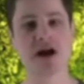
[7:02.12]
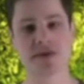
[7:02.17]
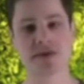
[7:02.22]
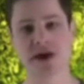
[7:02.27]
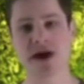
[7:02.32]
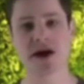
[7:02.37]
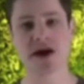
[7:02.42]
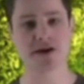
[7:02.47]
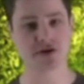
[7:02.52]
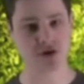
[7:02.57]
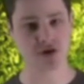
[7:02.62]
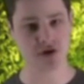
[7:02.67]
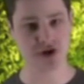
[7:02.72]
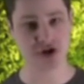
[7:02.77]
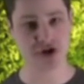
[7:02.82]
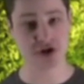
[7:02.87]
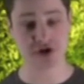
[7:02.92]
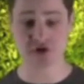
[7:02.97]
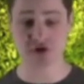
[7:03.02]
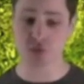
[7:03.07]
and they hate
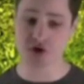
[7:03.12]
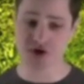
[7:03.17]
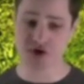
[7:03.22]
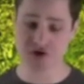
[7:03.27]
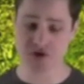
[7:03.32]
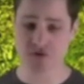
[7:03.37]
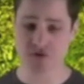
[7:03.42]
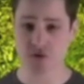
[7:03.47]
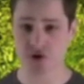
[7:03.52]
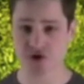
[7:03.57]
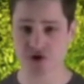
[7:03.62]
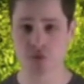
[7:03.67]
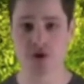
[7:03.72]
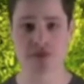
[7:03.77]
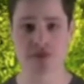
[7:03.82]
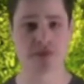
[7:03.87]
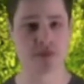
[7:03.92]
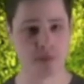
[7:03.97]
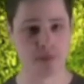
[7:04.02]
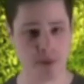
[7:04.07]
Christians, which is, of course,
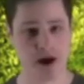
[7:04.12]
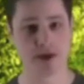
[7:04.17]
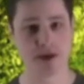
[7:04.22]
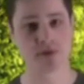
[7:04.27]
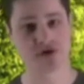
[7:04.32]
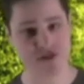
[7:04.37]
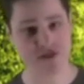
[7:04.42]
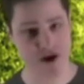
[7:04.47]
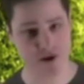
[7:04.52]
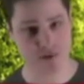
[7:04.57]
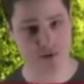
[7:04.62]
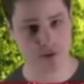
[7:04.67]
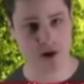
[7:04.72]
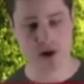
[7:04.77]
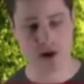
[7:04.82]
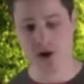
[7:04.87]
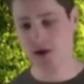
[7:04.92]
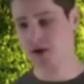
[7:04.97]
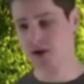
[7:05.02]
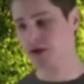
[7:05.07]
what the Bible said.
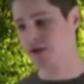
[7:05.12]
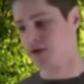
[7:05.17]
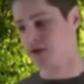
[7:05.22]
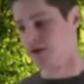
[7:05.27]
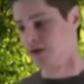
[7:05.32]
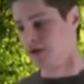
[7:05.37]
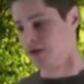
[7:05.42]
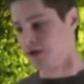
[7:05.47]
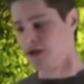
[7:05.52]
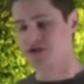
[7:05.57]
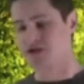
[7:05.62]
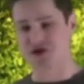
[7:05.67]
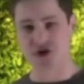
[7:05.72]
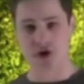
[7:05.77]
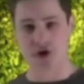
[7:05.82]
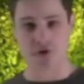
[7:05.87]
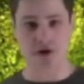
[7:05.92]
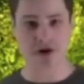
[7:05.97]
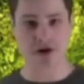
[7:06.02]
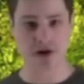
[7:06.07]
And
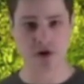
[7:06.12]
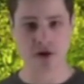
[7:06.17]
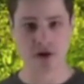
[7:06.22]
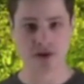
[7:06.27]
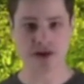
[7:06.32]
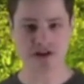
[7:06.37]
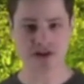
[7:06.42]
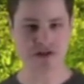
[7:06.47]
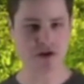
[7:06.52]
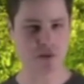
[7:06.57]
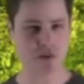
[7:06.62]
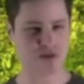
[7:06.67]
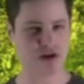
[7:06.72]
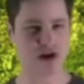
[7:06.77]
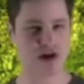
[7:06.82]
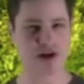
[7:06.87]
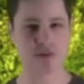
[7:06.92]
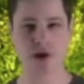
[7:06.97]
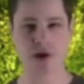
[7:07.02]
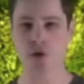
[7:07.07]
so, let's stop
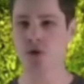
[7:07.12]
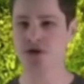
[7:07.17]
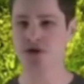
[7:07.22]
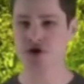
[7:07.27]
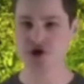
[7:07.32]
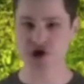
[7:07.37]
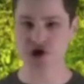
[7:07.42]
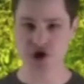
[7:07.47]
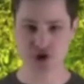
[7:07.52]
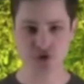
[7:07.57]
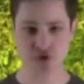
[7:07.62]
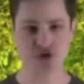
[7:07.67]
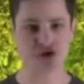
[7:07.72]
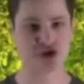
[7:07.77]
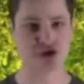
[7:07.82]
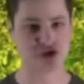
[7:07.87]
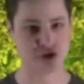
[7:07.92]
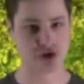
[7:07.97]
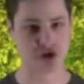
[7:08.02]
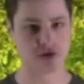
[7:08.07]
talking about what the Jews
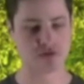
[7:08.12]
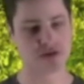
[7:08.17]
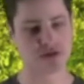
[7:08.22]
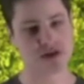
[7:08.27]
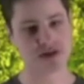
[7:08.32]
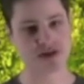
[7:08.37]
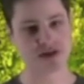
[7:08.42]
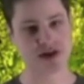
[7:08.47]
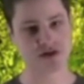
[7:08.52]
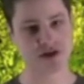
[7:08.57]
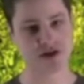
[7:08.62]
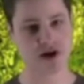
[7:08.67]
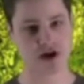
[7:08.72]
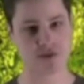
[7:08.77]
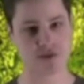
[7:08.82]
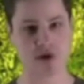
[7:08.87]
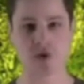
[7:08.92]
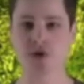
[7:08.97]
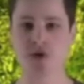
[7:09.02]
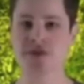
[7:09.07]
deserve, and let's now
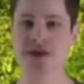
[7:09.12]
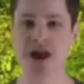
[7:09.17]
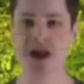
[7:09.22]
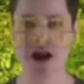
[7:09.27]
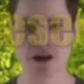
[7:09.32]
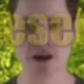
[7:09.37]
talk about what the